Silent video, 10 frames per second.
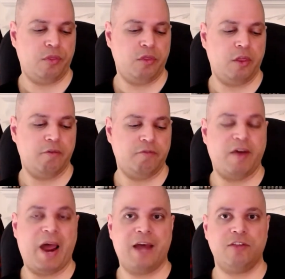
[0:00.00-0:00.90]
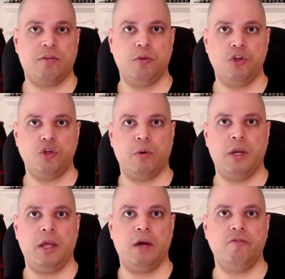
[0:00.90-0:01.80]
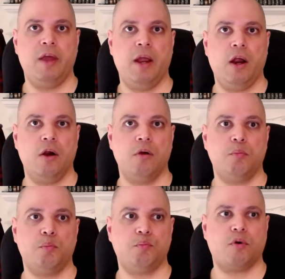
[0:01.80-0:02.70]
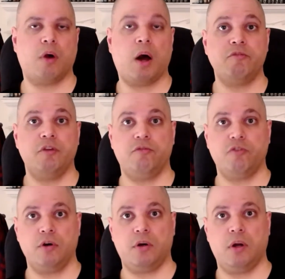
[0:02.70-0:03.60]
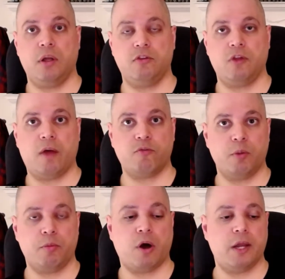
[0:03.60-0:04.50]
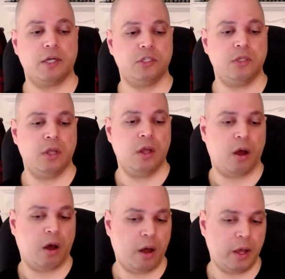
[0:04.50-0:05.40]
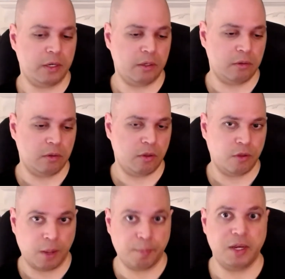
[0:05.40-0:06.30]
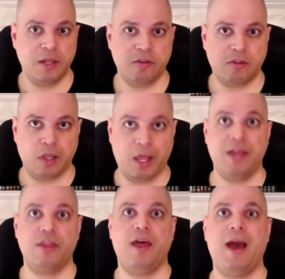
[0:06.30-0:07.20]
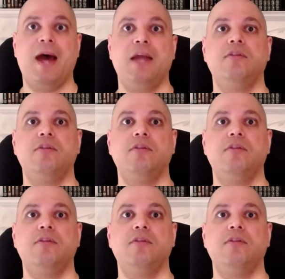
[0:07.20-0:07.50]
the vast majority of their profit for a software product on companies like that,